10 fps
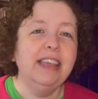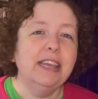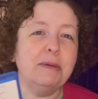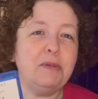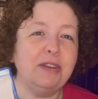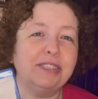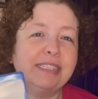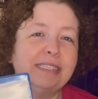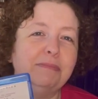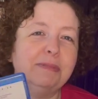Computer
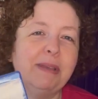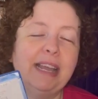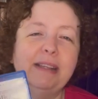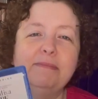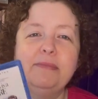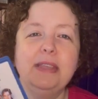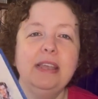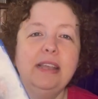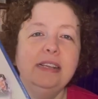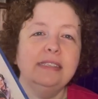systems, man.
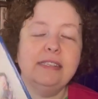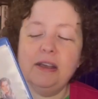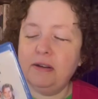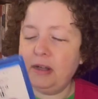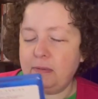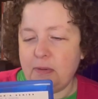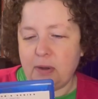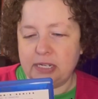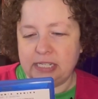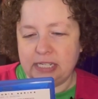So I'll be
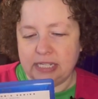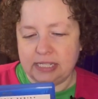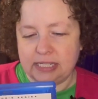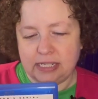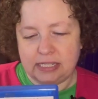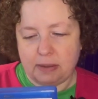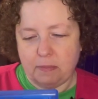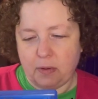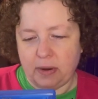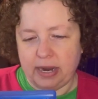watching this at some
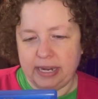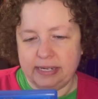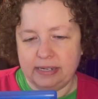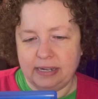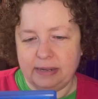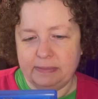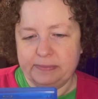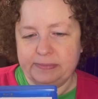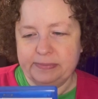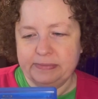point.
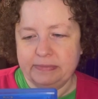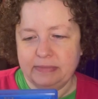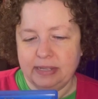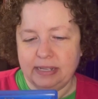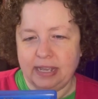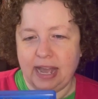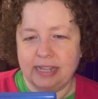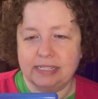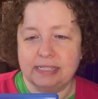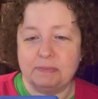Yeah,
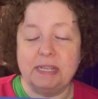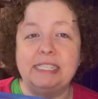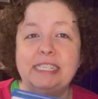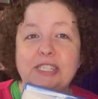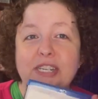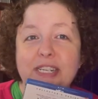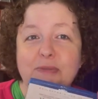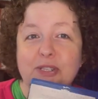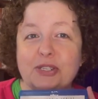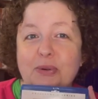it's been digitally
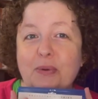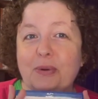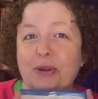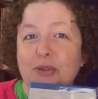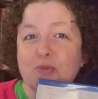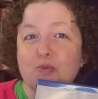restored.